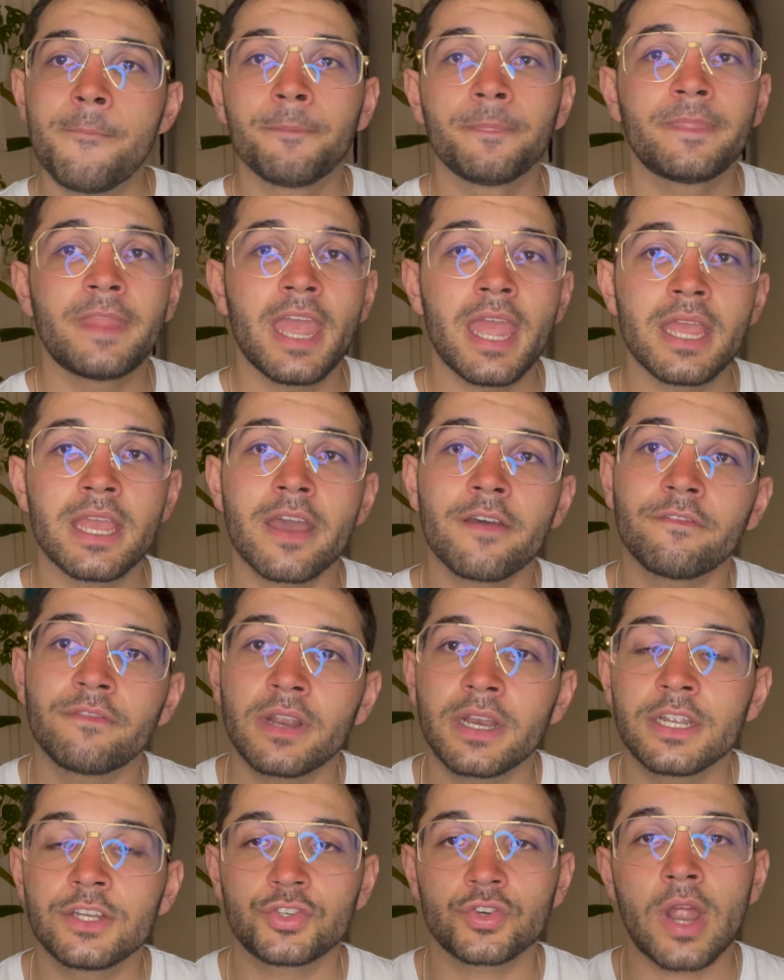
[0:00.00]
they get
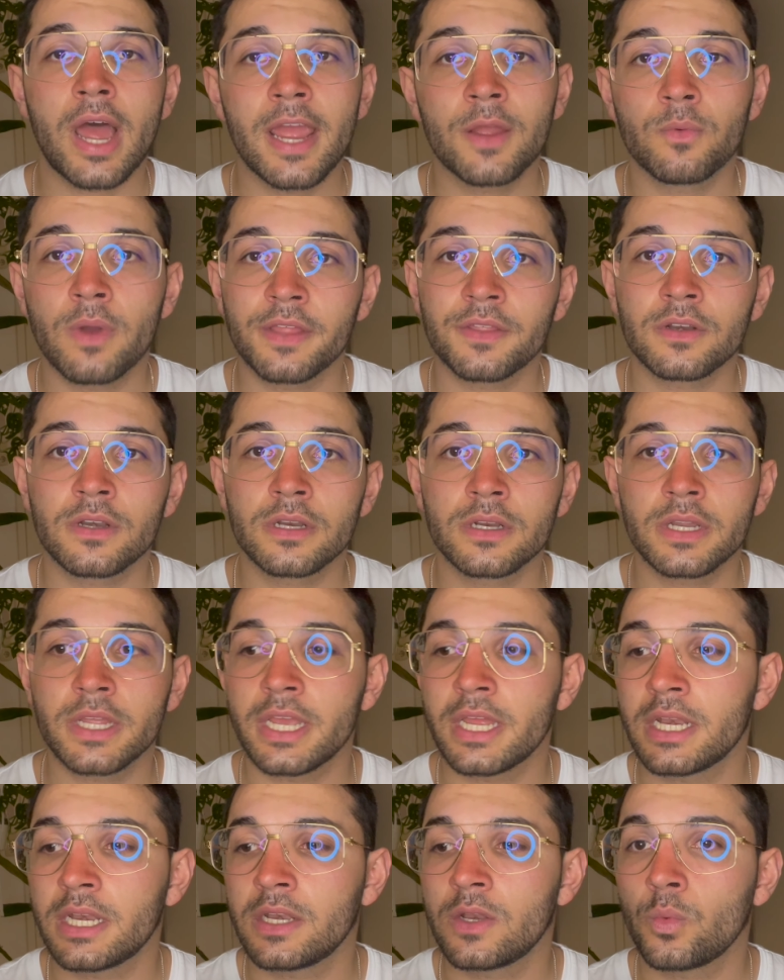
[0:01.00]
very dry weather
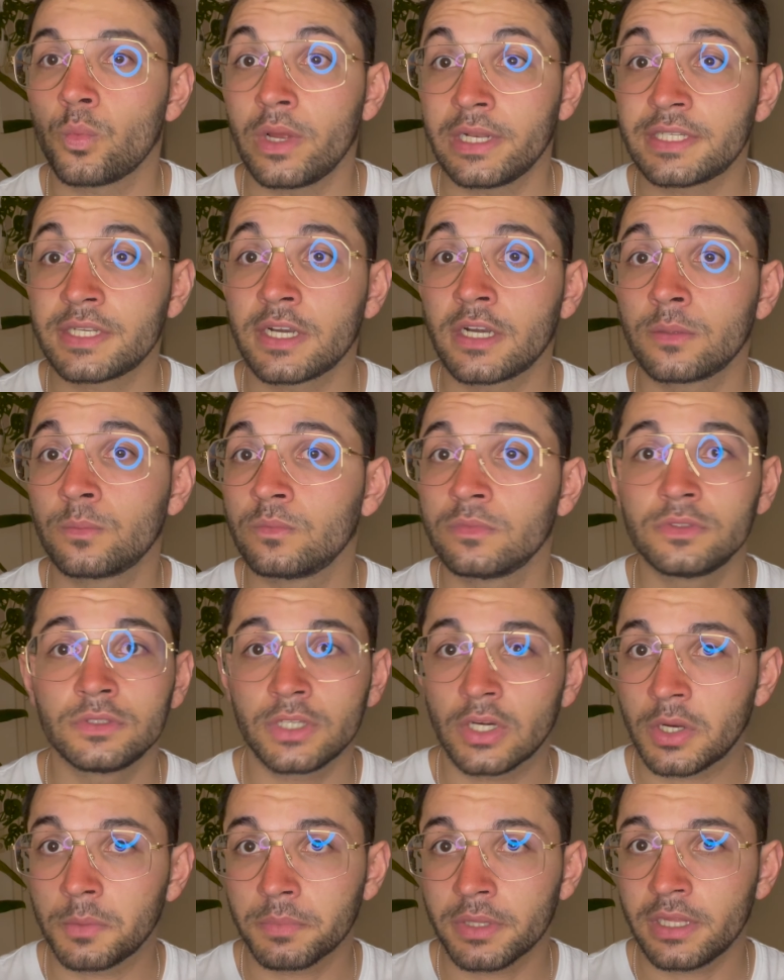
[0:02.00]
in winter.
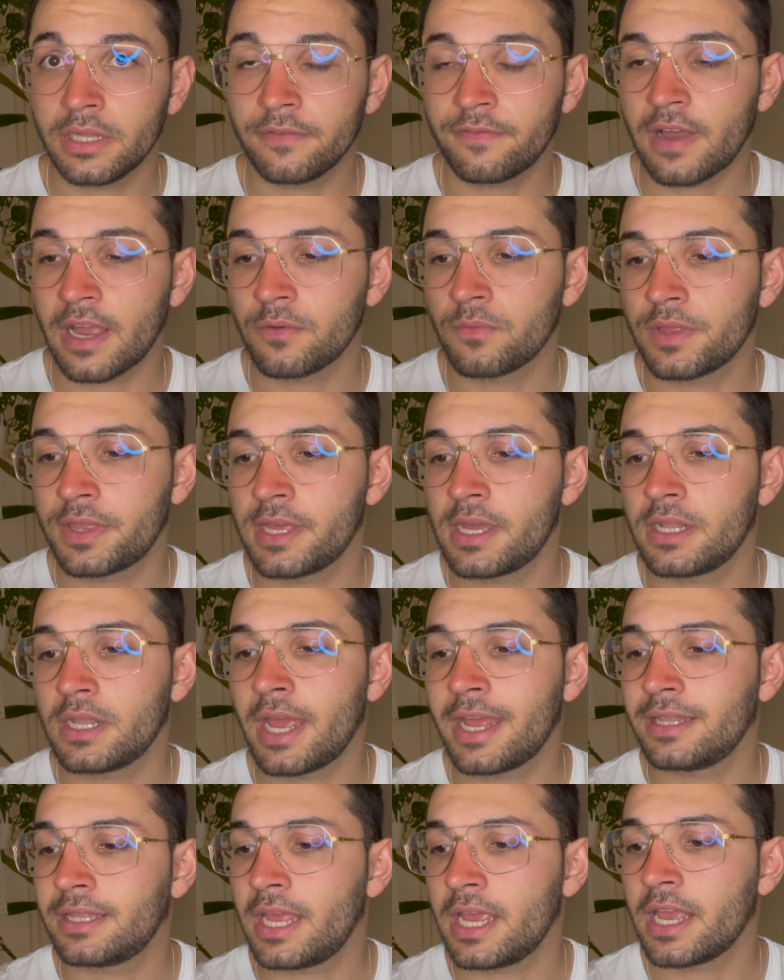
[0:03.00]
They're completely fine with it.
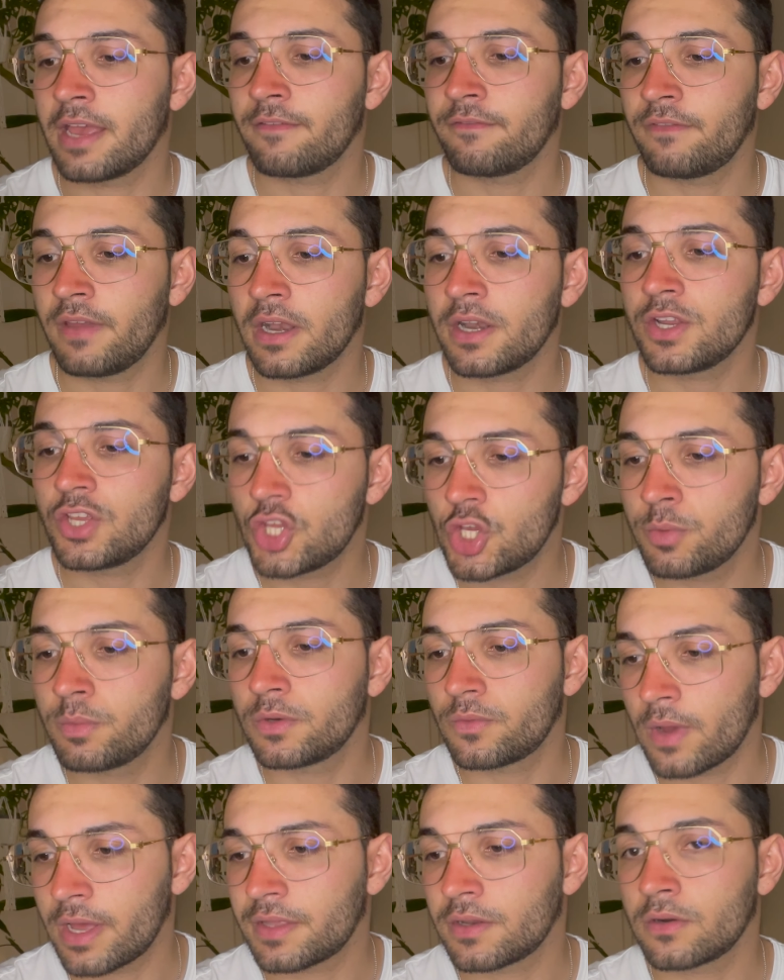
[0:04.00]
And they get very humid
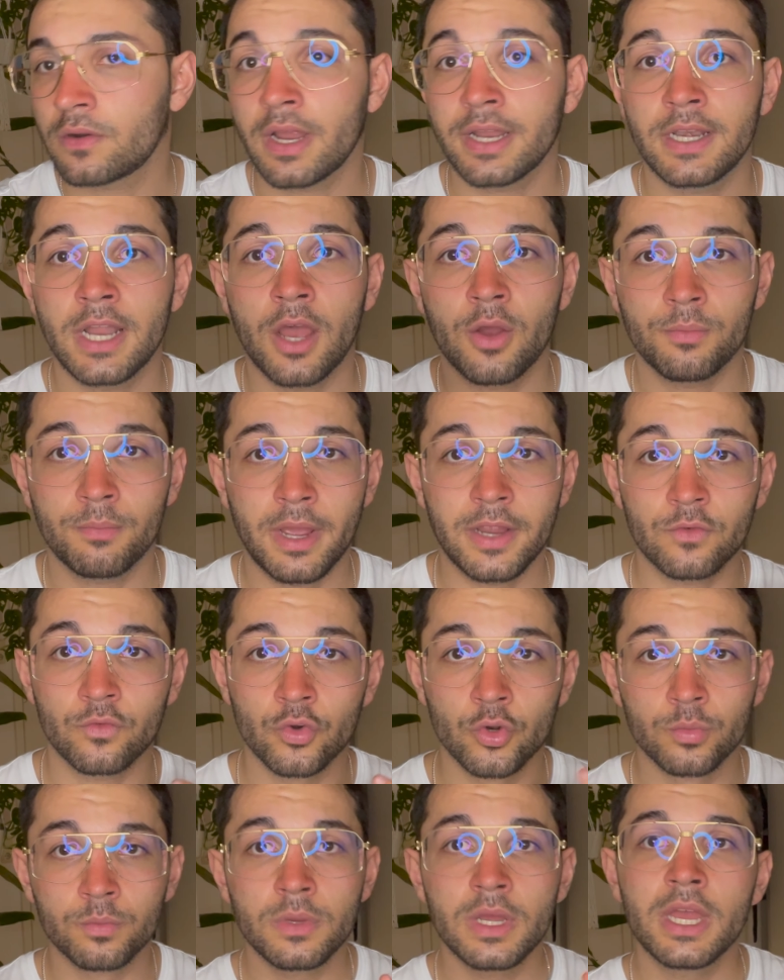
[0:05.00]
weather right now in my
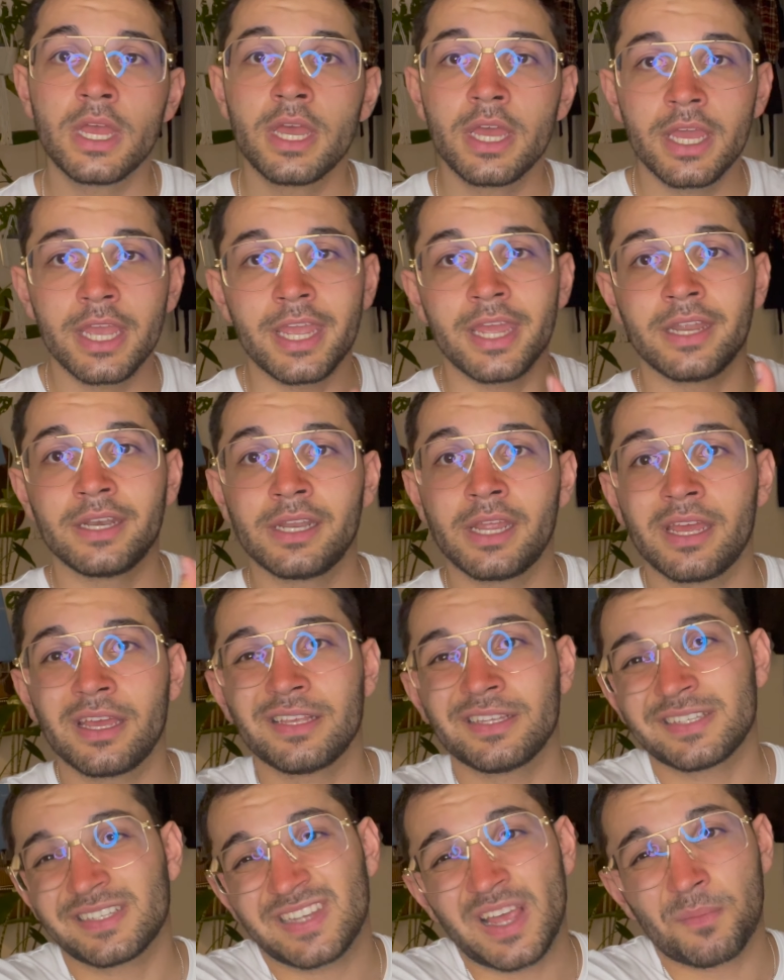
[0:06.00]
room in
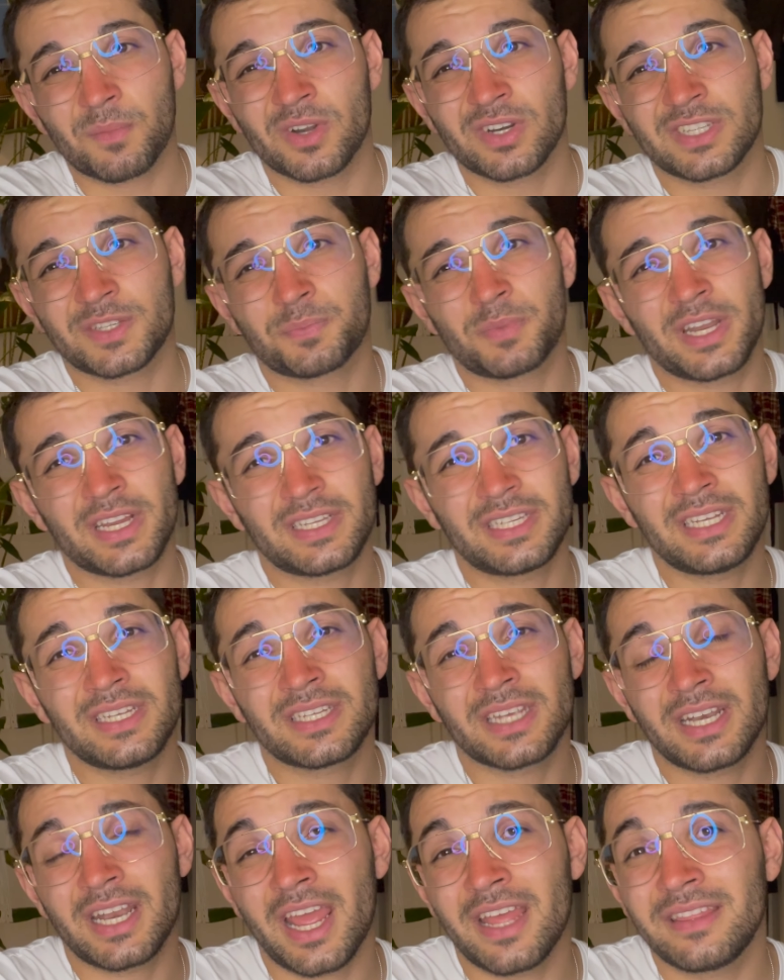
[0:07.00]
summer, spring
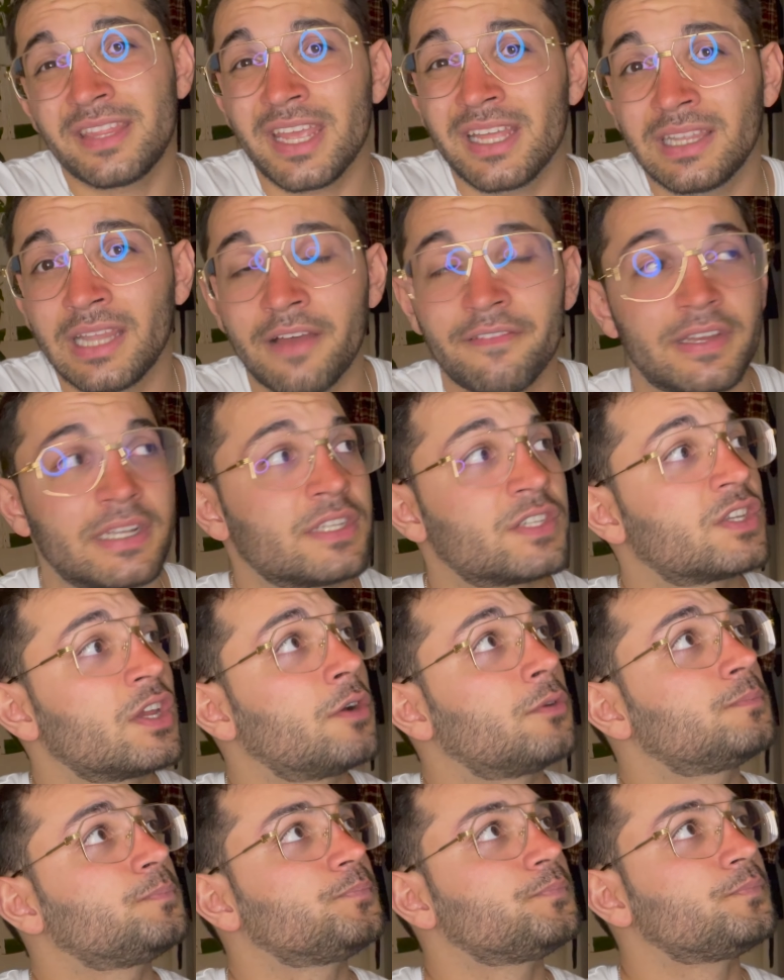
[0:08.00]
season, and they love it. So